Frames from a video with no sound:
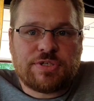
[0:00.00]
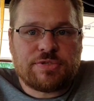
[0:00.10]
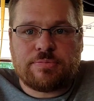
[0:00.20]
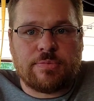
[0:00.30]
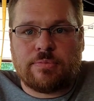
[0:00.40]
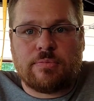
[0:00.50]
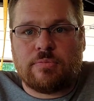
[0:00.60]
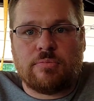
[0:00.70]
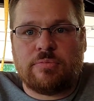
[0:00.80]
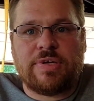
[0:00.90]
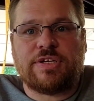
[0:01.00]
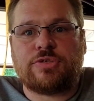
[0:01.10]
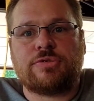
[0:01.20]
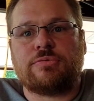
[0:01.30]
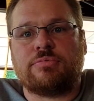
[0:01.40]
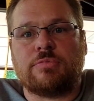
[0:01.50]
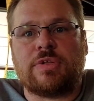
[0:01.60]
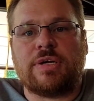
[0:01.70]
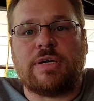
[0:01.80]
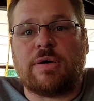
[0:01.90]
It just needs
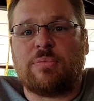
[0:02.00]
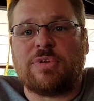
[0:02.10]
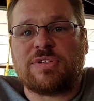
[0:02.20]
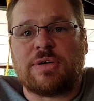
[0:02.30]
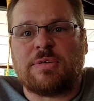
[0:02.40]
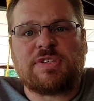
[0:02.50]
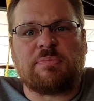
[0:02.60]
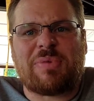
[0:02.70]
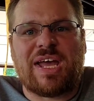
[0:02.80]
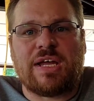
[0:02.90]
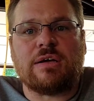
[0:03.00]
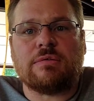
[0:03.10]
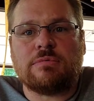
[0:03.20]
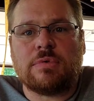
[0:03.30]
cleaned up with some paint.